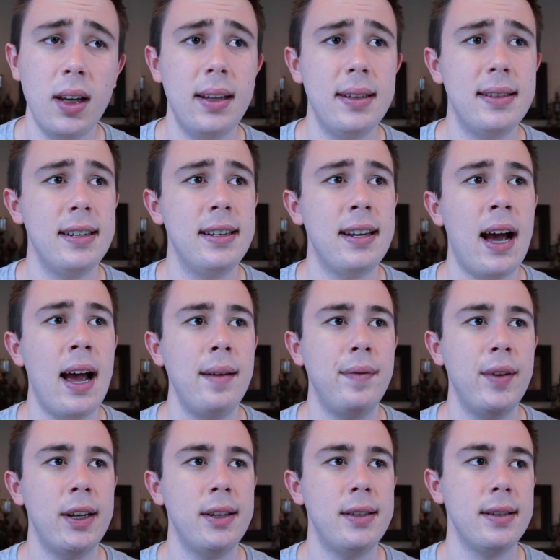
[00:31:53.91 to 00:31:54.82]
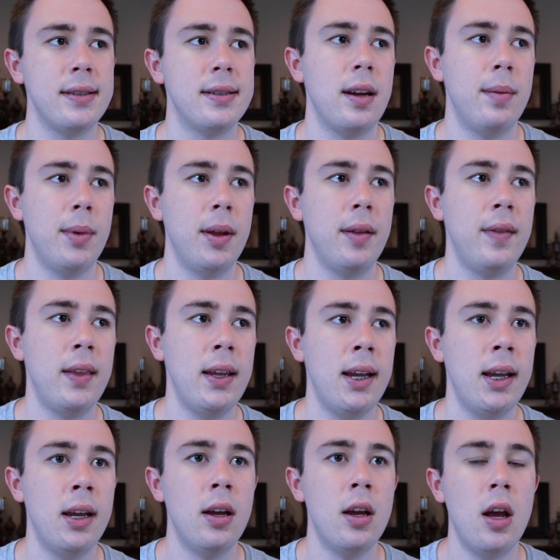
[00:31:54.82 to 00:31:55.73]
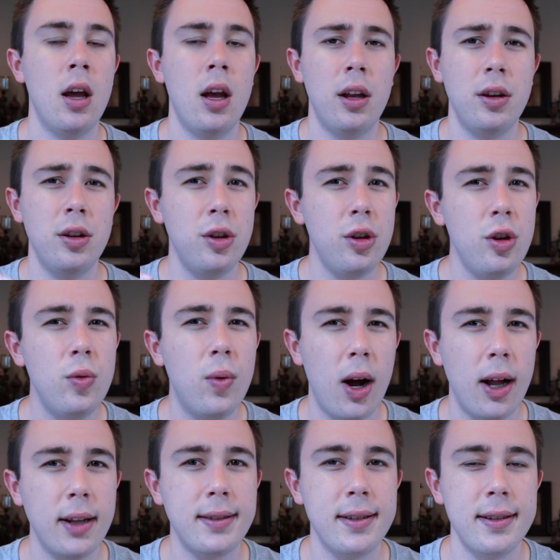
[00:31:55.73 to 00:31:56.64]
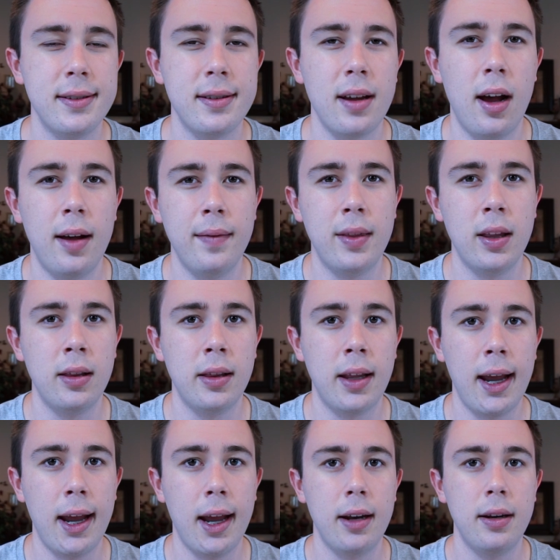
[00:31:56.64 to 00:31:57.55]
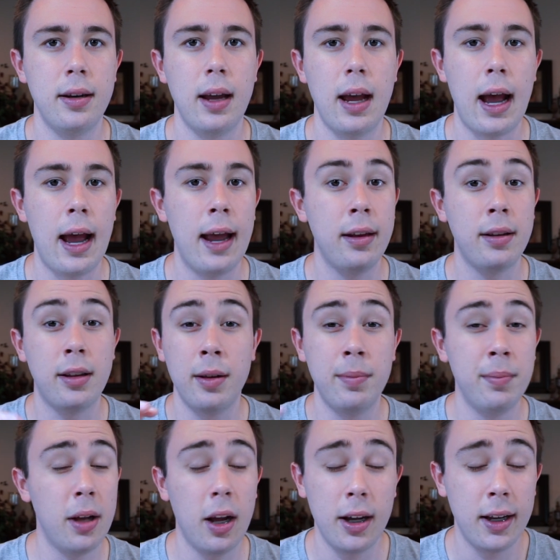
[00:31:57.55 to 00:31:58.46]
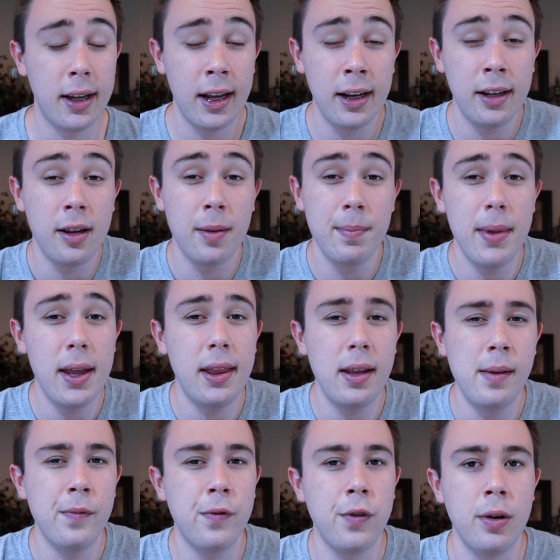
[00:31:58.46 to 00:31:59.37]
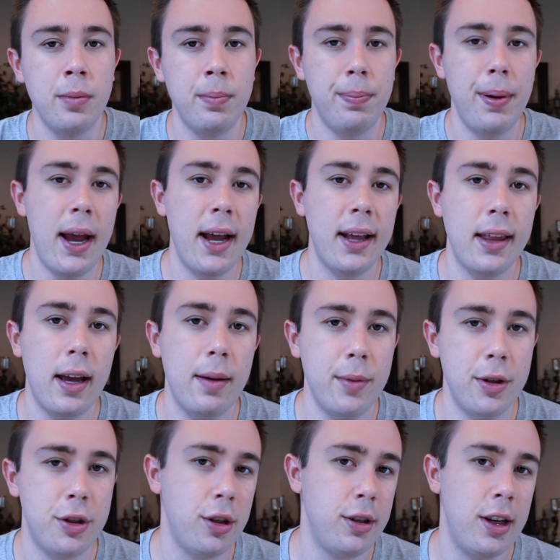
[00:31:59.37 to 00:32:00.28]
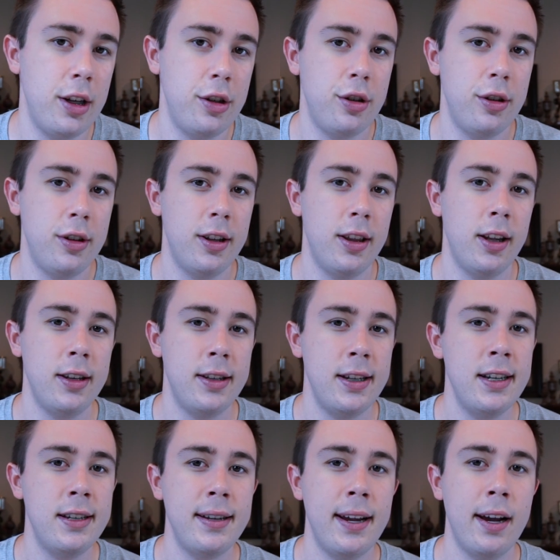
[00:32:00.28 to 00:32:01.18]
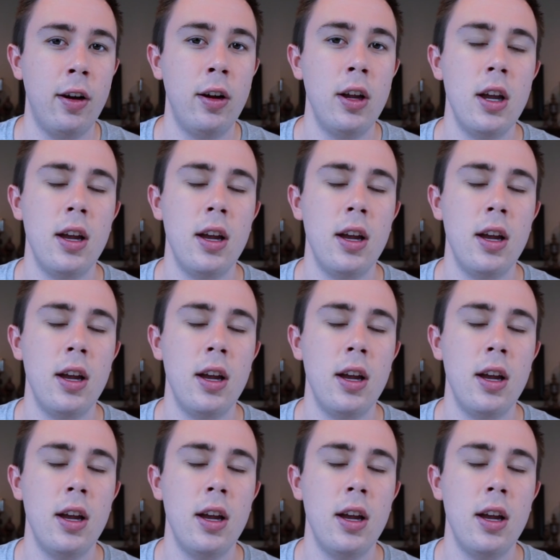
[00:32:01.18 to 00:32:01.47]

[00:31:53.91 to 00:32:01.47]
to dive into some of the nuances of the land. I again commend them for paying that much attention to the detail,